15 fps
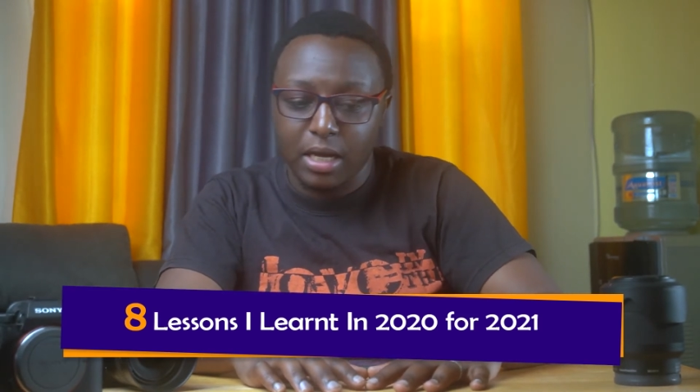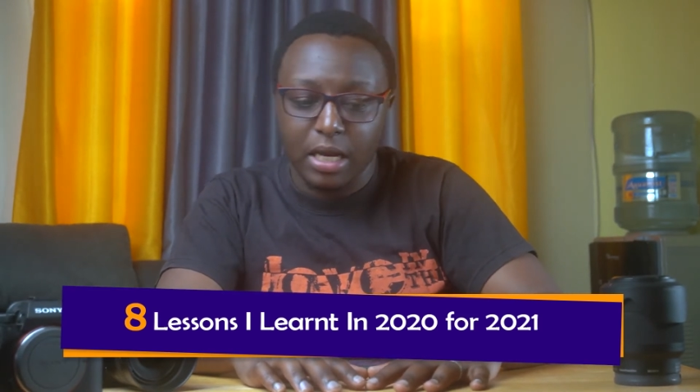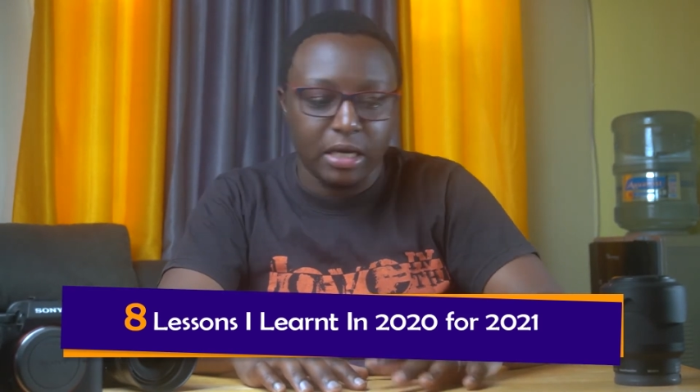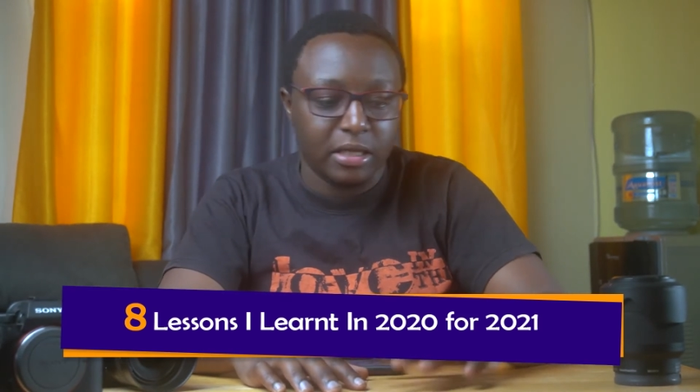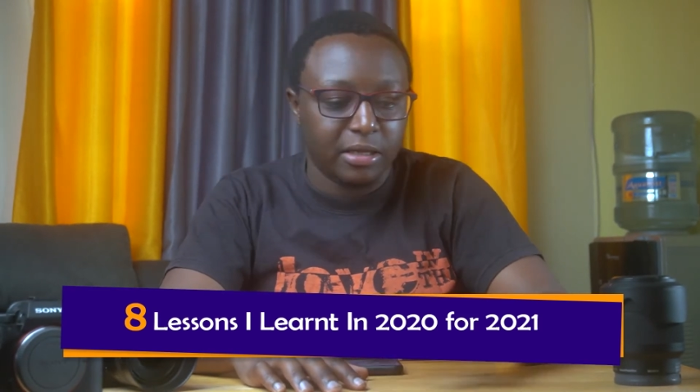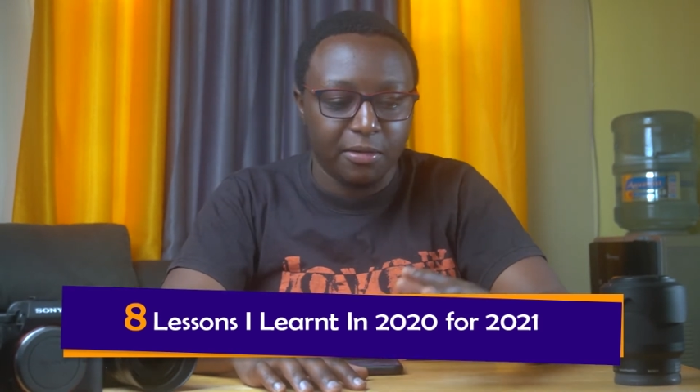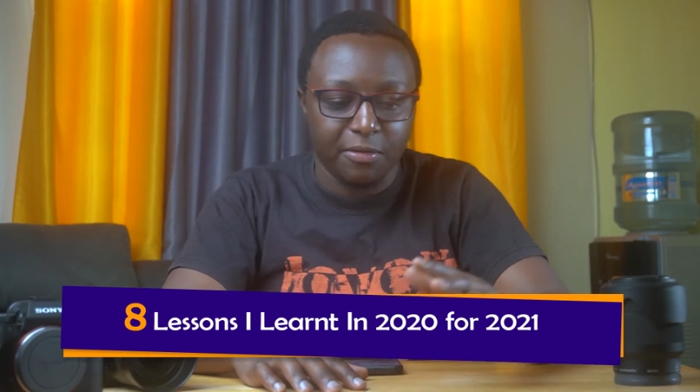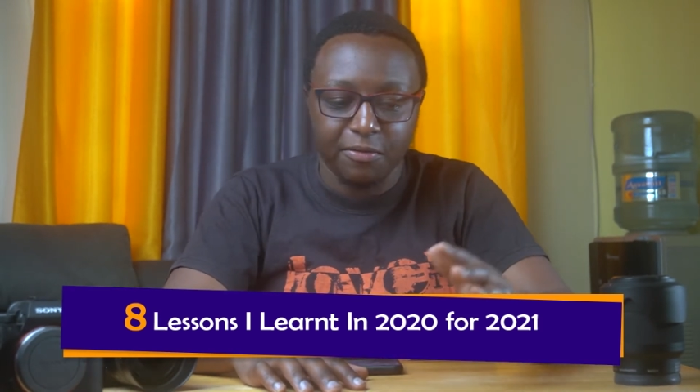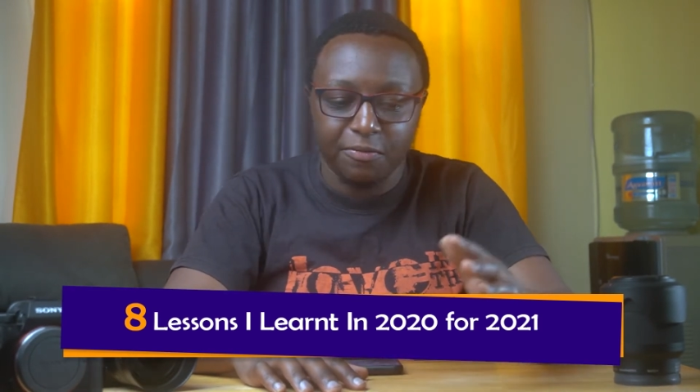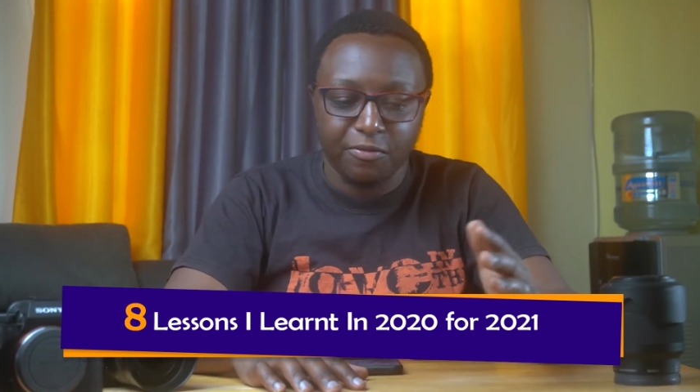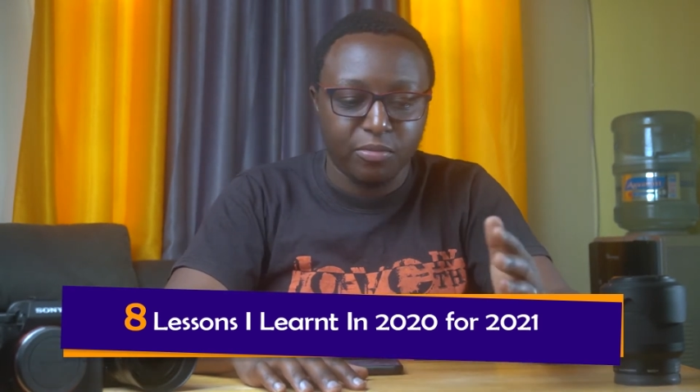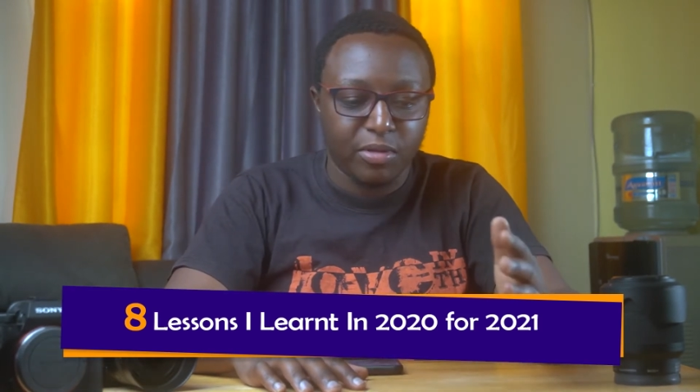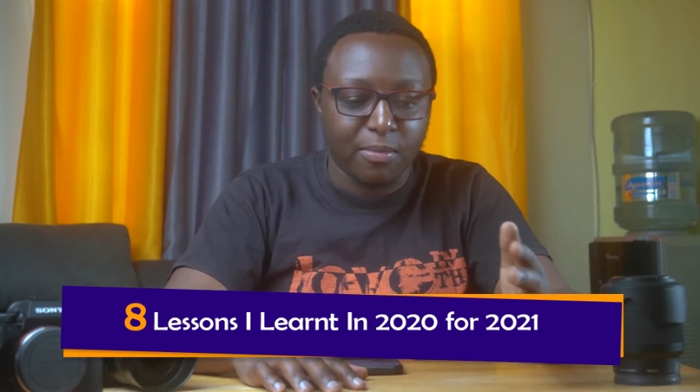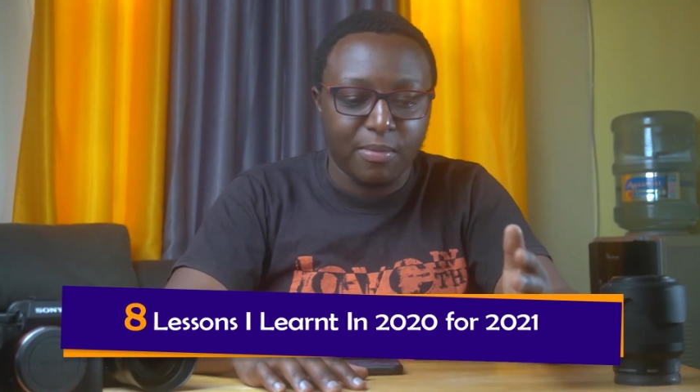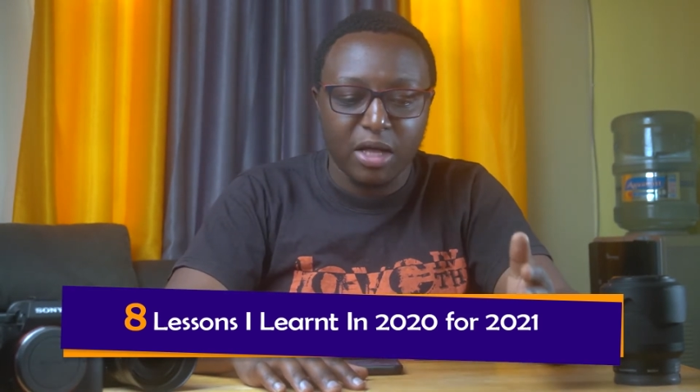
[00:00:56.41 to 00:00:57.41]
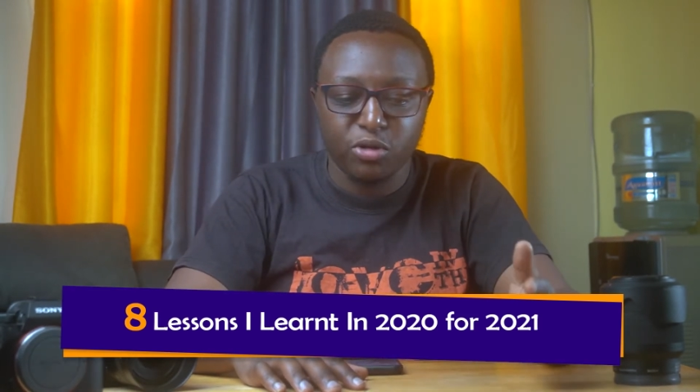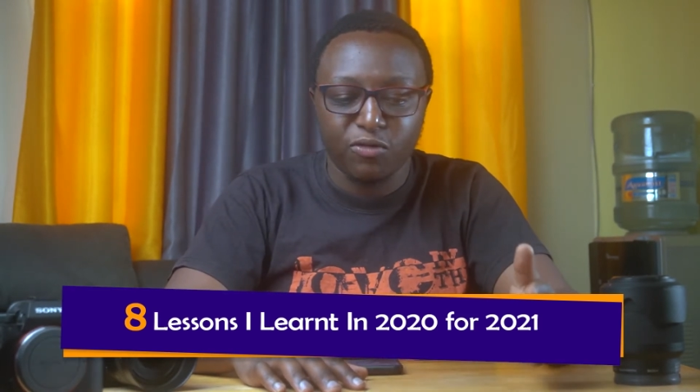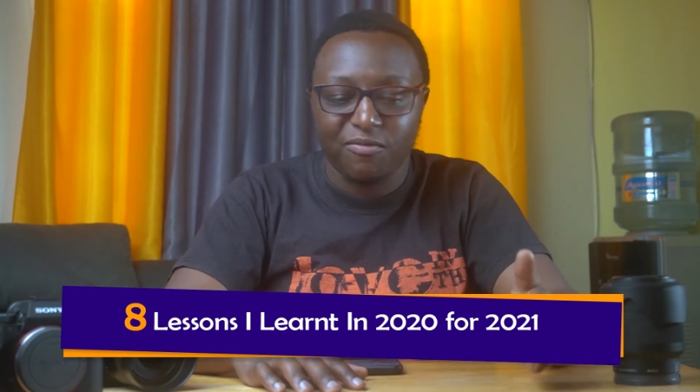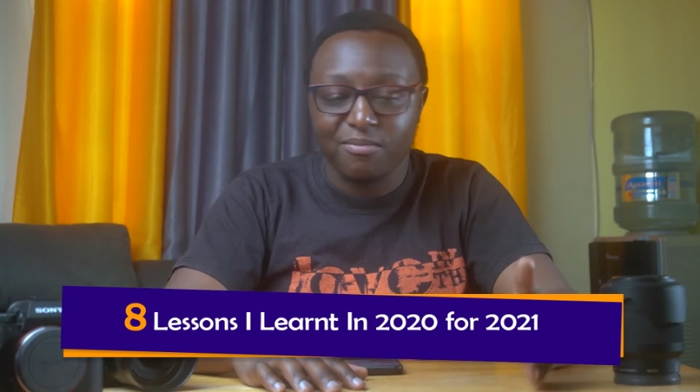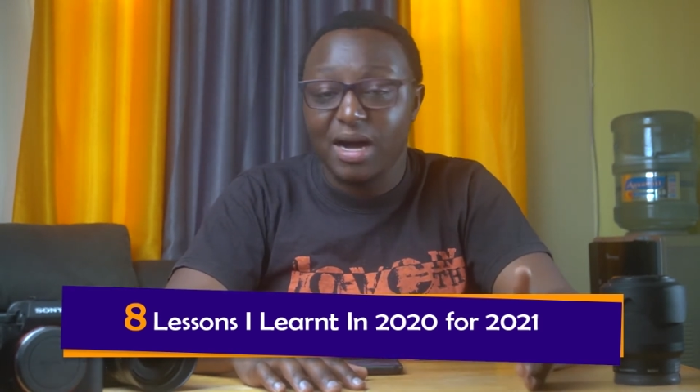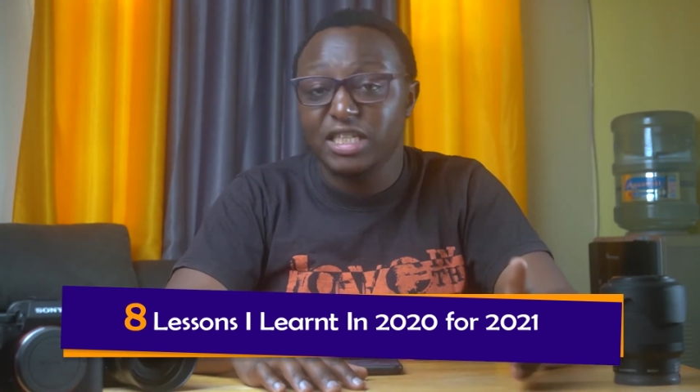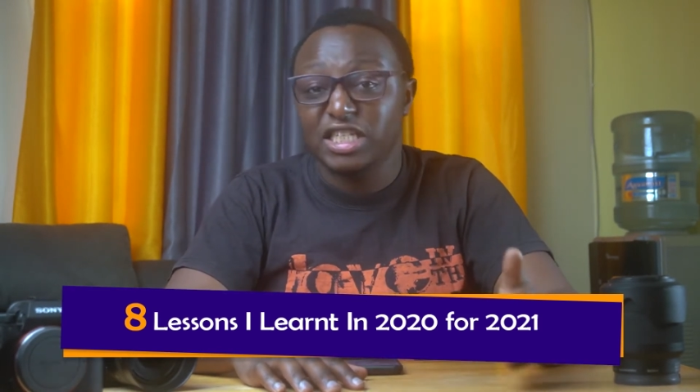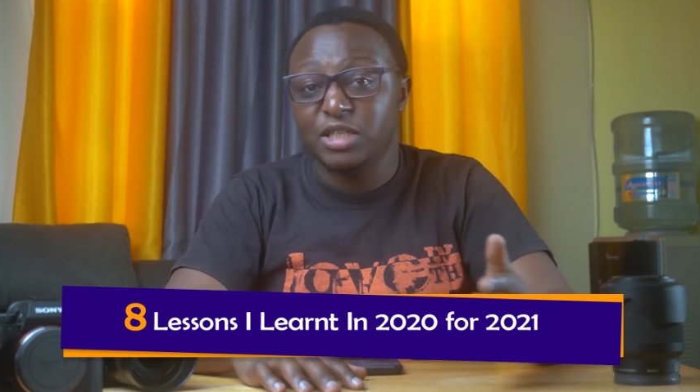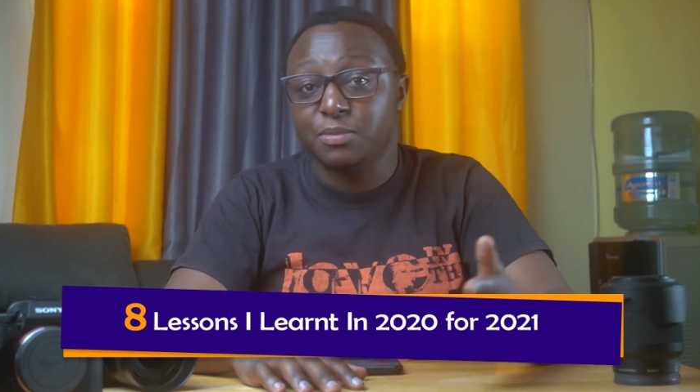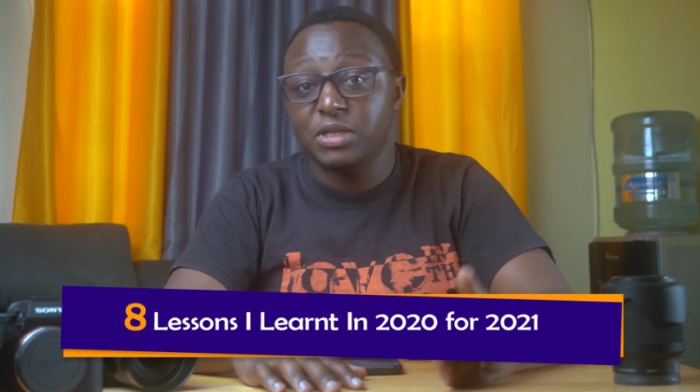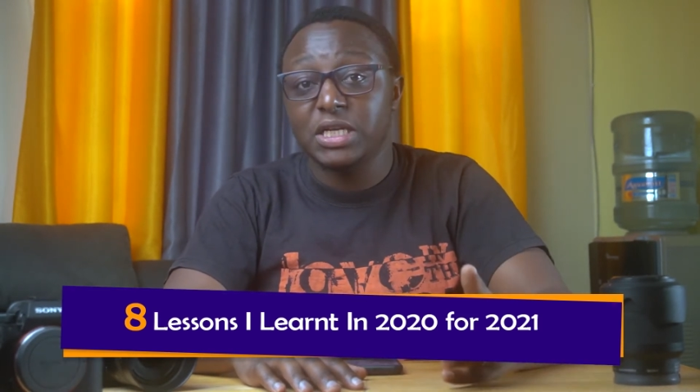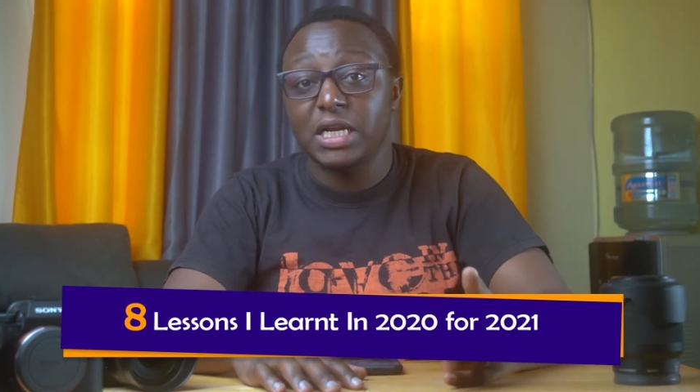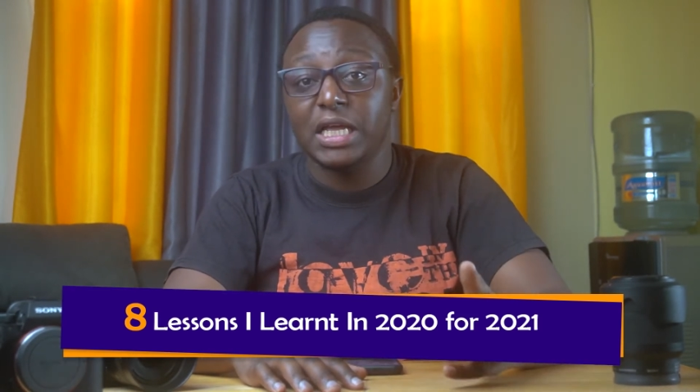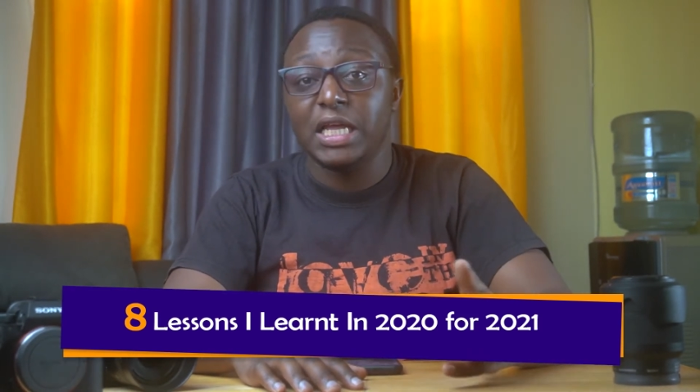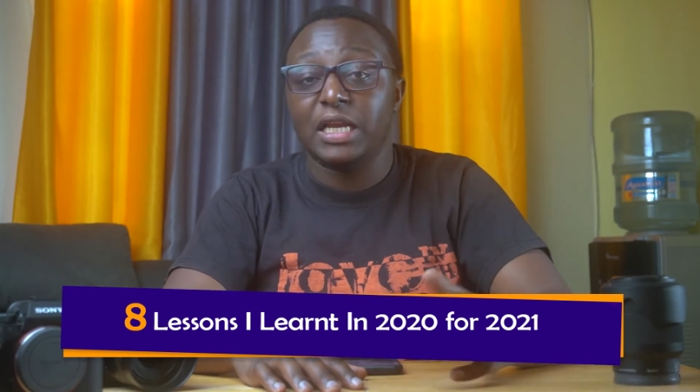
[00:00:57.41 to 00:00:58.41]
and from the month of March,
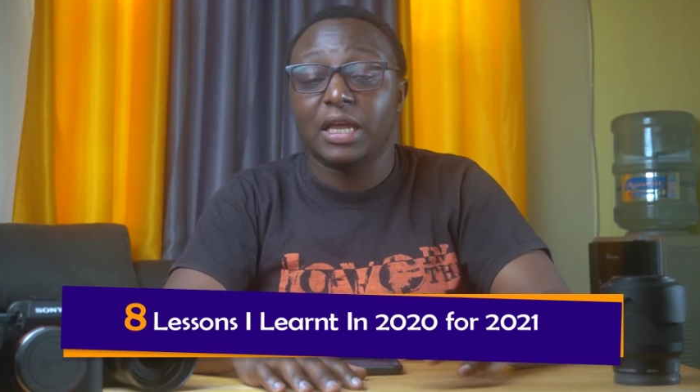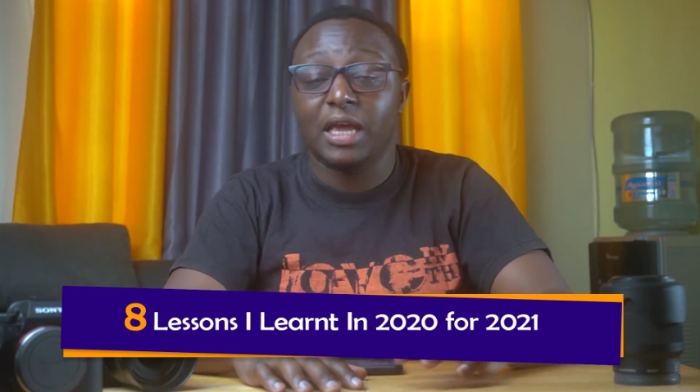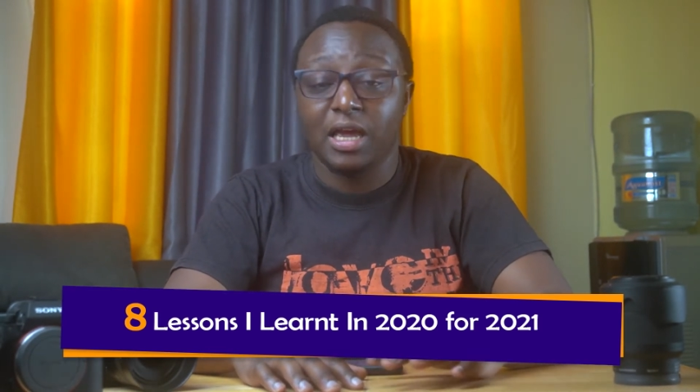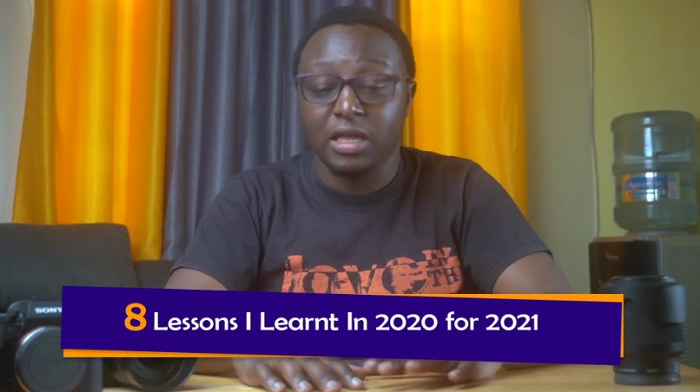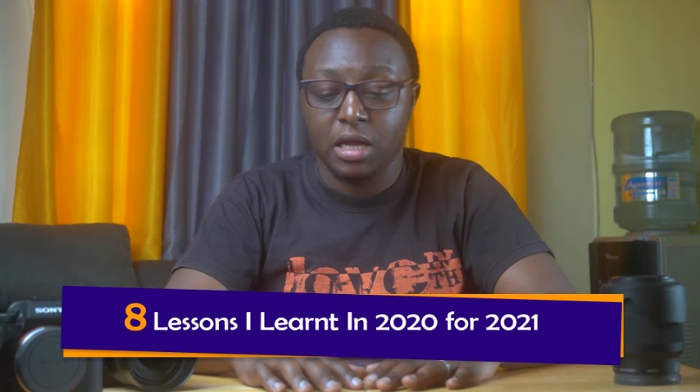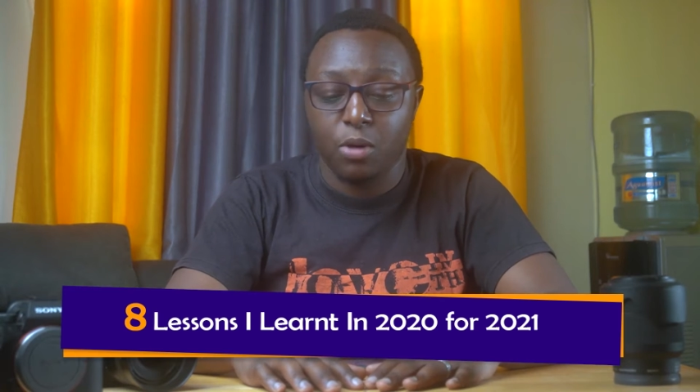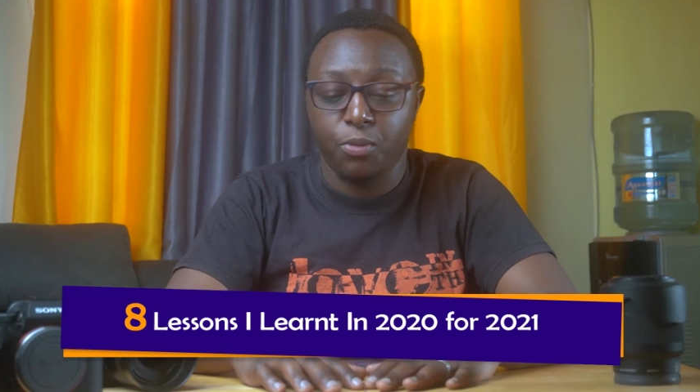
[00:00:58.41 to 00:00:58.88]
especially in Kenya,